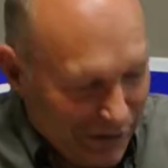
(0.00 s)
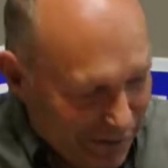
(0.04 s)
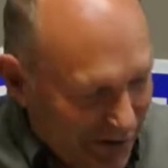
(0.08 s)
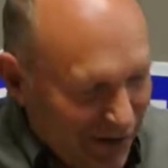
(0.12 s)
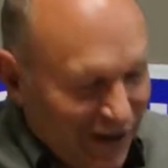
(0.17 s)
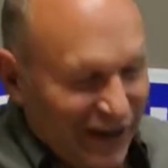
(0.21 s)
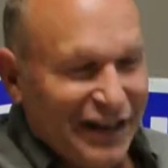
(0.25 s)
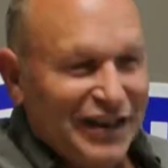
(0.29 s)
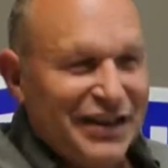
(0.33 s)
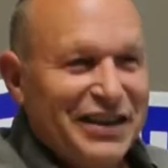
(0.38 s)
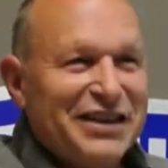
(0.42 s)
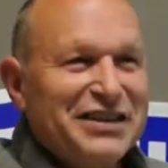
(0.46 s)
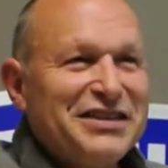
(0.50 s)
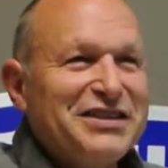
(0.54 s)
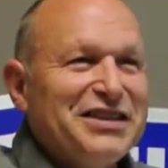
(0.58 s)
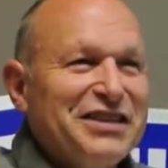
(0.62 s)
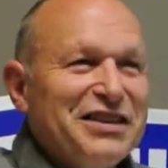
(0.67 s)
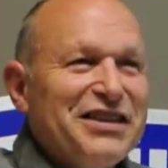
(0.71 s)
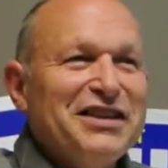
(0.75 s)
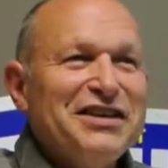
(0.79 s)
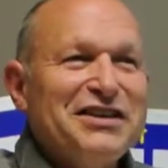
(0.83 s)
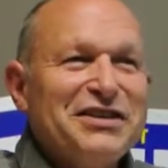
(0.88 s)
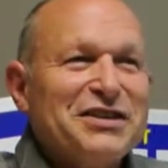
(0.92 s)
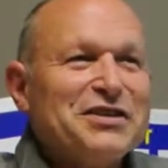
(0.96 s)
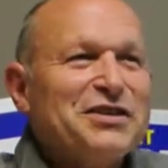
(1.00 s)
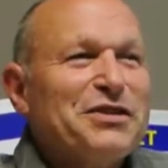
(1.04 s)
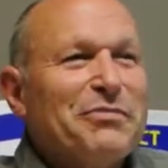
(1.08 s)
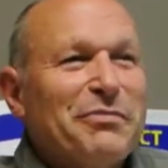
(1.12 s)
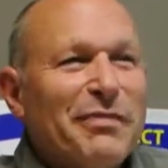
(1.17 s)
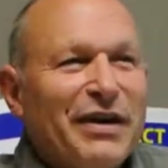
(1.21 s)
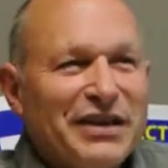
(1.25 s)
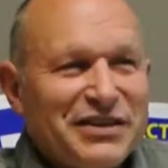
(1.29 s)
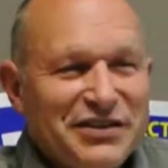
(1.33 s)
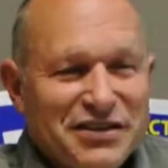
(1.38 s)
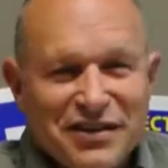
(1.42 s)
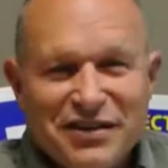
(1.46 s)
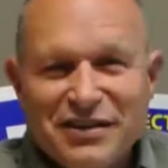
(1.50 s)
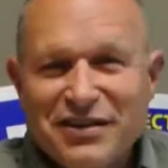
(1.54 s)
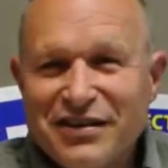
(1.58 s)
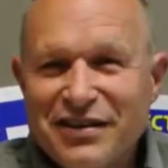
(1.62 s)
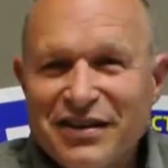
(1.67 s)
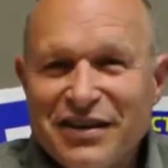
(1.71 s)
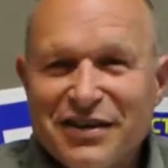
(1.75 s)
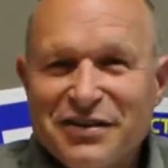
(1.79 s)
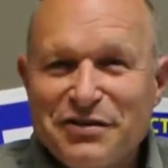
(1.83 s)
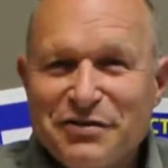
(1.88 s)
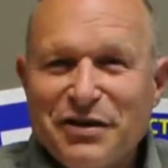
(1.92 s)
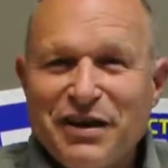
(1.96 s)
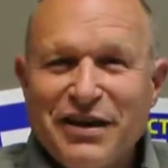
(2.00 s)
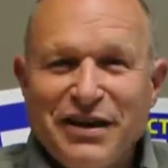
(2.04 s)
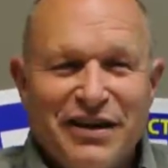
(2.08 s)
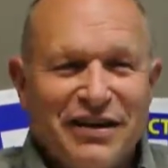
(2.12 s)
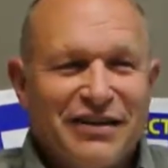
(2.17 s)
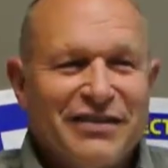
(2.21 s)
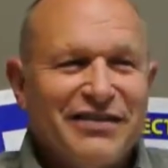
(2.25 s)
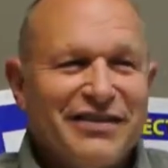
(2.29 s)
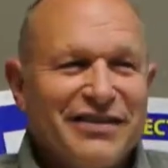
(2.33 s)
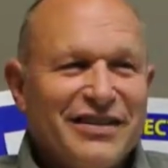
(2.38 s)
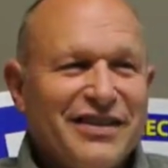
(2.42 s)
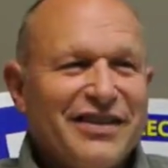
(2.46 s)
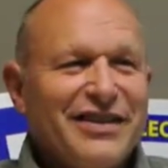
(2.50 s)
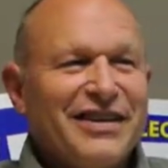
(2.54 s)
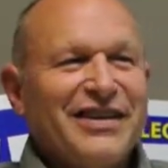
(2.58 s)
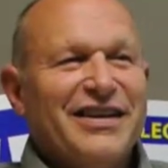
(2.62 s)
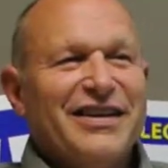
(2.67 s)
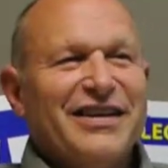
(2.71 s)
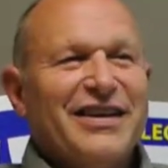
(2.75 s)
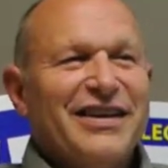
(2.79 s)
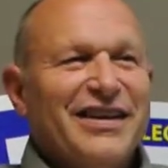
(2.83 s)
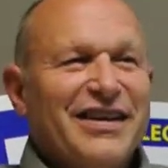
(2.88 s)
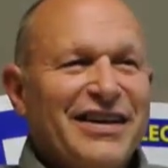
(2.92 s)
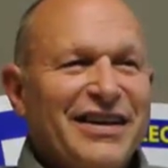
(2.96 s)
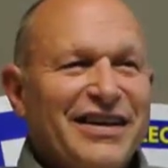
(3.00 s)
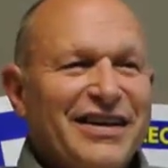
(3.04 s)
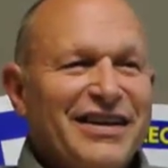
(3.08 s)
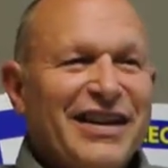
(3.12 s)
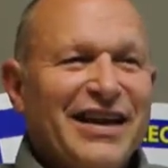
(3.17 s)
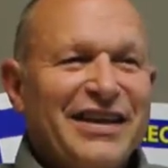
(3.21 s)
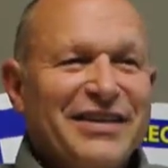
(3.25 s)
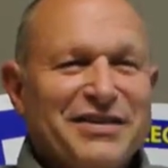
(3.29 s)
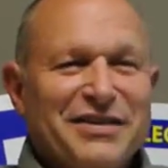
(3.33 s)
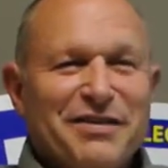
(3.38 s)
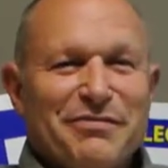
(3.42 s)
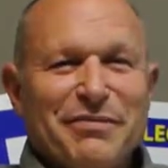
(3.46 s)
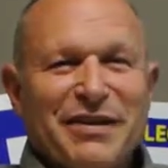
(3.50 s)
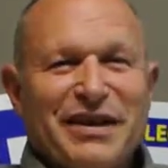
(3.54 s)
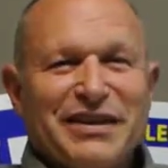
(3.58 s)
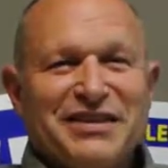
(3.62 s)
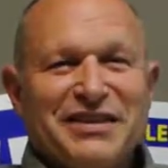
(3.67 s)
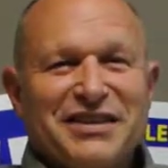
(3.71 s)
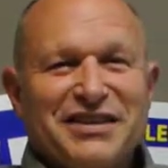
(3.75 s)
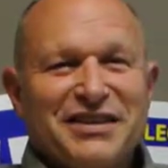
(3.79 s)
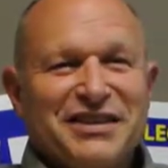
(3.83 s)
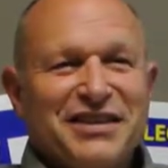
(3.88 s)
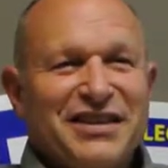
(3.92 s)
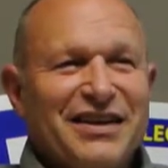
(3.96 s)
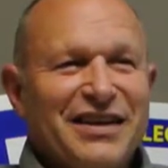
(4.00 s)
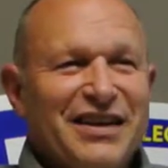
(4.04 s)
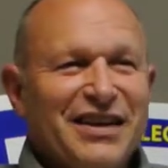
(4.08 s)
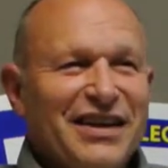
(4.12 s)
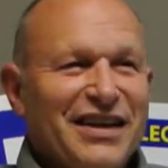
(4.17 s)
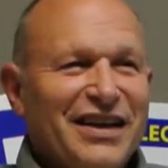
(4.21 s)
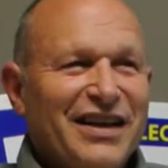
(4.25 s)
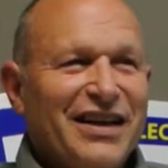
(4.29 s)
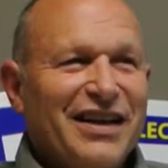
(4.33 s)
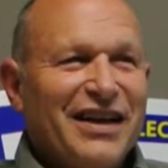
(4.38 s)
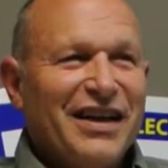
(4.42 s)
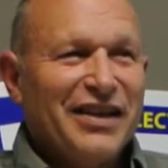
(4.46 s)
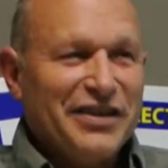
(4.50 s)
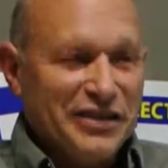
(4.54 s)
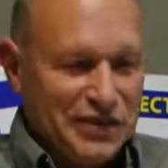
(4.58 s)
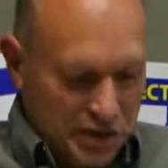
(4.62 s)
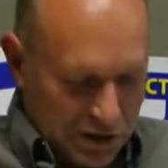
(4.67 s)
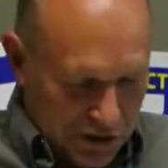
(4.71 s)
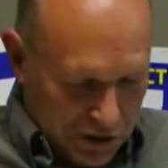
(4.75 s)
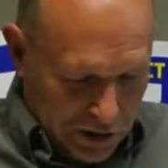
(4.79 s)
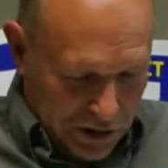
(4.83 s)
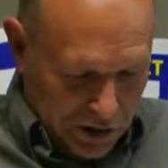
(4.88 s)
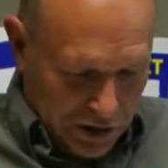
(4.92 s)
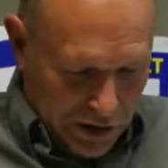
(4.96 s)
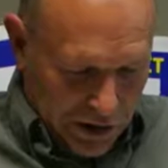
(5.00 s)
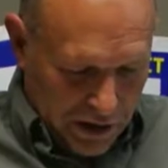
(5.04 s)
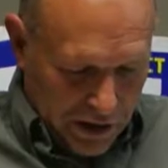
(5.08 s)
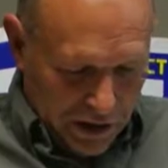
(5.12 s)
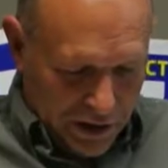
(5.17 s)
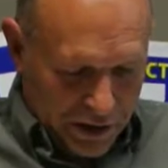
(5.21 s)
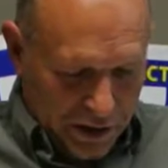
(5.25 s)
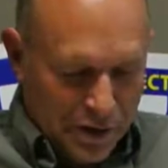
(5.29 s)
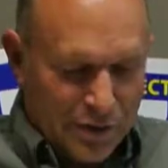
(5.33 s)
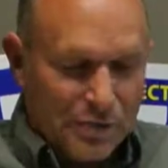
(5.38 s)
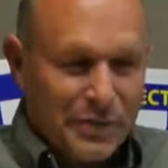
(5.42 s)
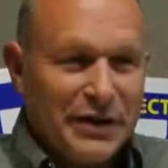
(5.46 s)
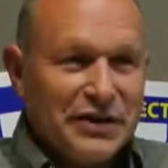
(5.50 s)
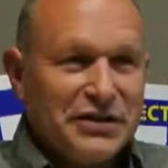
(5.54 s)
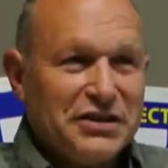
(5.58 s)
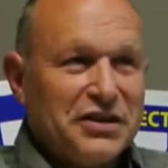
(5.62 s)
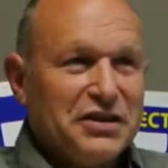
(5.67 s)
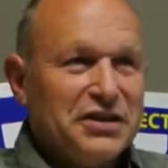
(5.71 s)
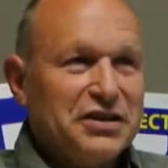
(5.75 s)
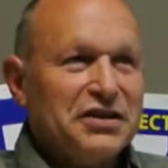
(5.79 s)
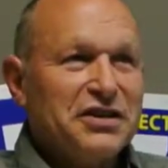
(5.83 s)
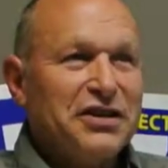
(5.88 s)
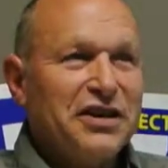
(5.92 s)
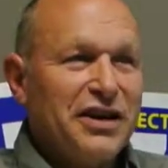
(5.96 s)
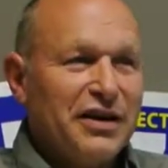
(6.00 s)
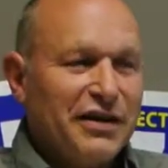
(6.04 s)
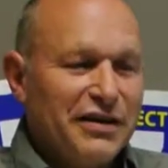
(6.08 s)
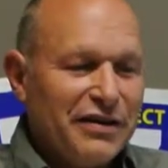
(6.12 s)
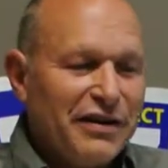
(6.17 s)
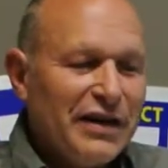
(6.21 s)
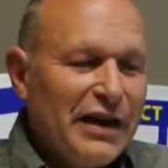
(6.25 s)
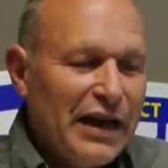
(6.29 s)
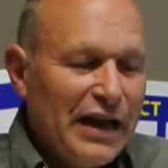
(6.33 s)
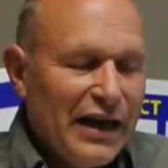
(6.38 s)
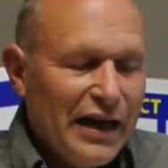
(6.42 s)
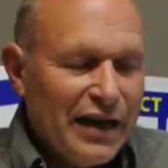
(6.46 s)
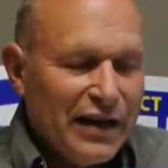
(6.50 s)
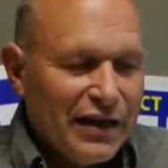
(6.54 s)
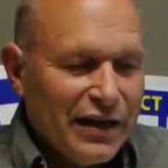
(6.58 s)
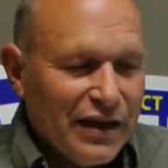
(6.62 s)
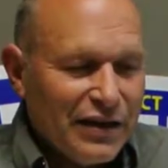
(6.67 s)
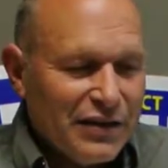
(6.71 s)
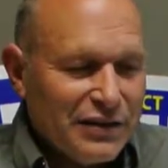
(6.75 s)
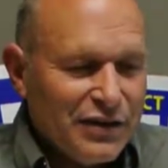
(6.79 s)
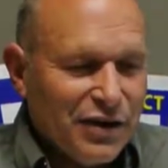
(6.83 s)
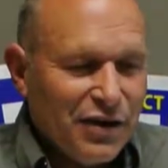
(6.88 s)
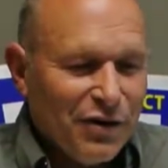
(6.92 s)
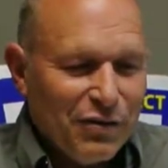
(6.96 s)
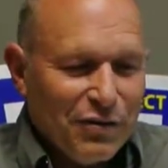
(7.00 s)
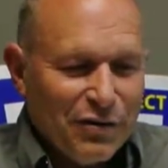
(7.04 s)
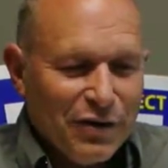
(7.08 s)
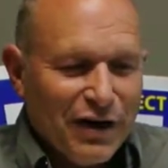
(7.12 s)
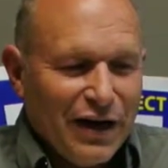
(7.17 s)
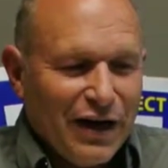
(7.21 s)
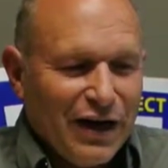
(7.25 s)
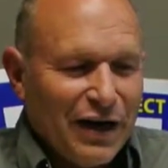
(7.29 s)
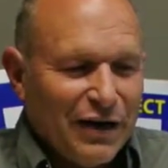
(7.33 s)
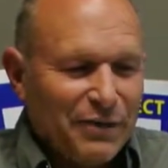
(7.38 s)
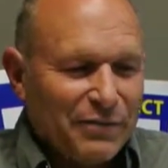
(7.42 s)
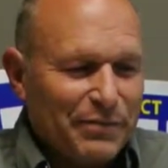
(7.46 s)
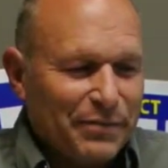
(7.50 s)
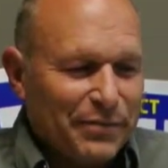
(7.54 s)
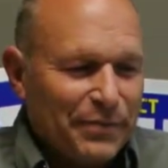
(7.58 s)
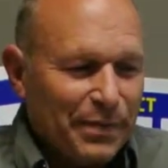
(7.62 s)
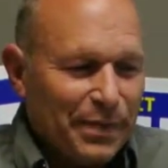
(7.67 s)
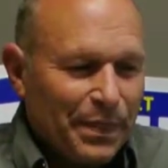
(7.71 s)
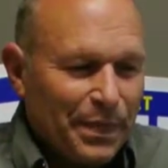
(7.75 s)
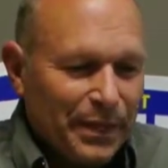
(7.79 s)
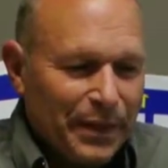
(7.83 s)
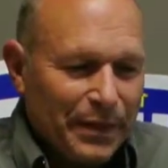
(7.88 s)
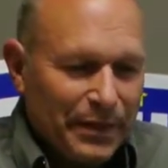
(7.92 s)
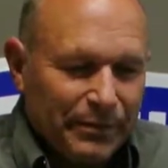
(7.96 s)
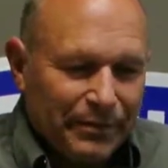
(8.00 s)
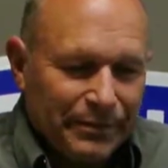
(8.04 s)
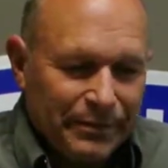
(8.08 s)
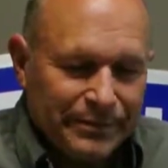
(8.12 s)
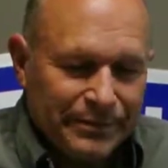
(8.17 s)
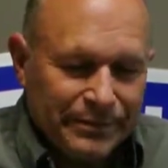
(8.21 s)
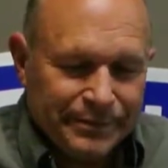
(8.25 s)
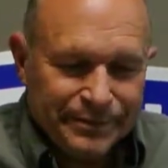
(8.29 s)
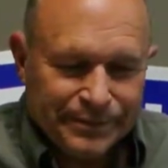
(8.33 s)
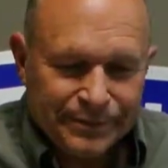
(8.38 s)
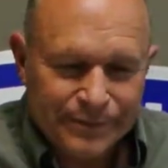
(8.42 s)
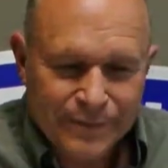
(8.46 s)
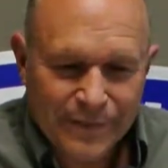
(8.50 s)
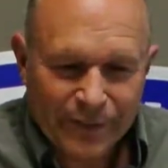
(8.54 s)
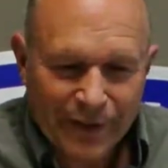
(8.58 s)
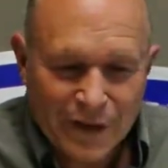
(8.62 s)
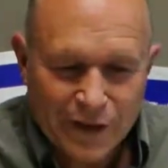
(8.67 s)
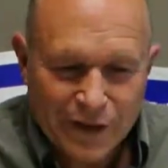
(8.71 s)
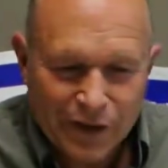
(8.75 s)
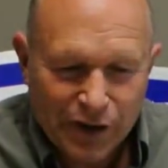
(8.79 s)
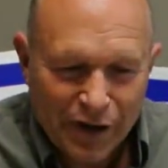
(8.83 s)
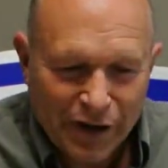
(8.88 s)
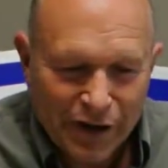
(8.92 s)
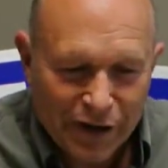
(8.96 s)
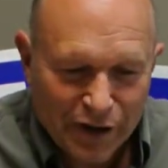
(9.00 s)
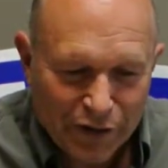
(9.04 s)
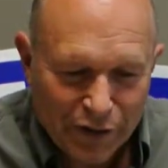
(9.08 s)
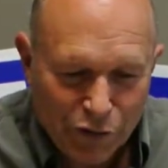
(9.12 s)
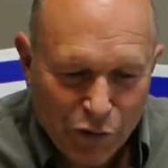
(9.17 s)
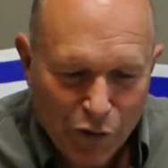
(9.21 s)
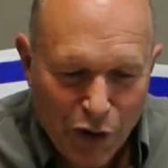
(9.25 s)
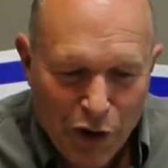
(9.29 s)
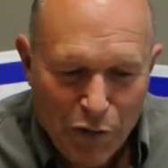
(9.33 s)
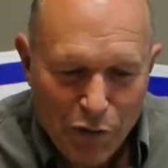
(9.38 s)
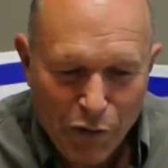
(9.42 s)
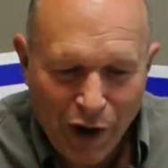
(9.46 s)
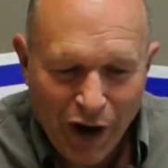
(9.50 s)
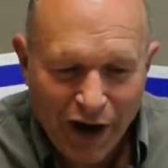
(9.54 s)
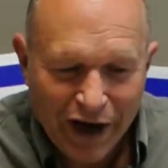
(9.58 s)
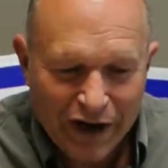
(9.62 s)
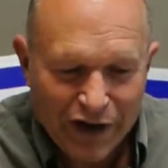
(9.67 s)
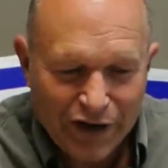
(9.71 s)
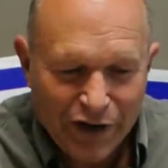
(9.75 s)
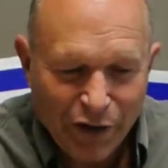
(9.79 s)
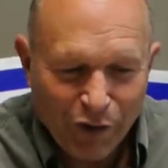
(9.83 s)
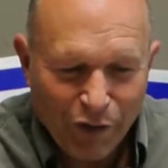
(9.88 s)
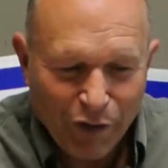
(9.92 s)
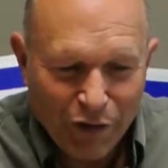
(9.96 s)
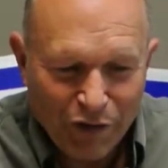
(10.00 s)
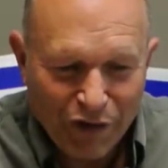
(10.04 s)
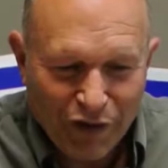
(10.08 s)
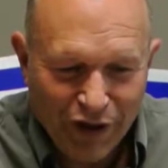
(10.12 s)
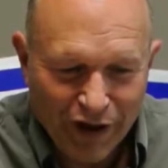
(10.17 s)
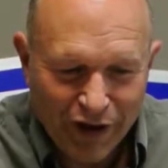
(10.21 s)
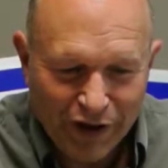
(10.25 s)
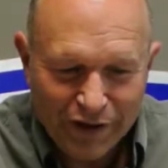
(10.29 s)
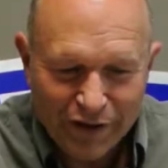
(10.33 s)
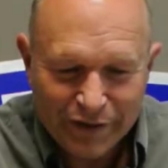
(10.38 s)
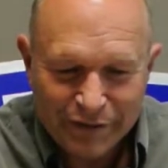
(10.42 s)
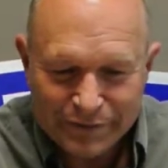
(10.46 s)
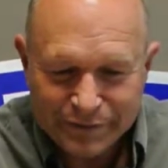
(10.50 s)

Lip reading: really, this is the message. It's right here. That's the message. The message is here. So to rewind the whole thing,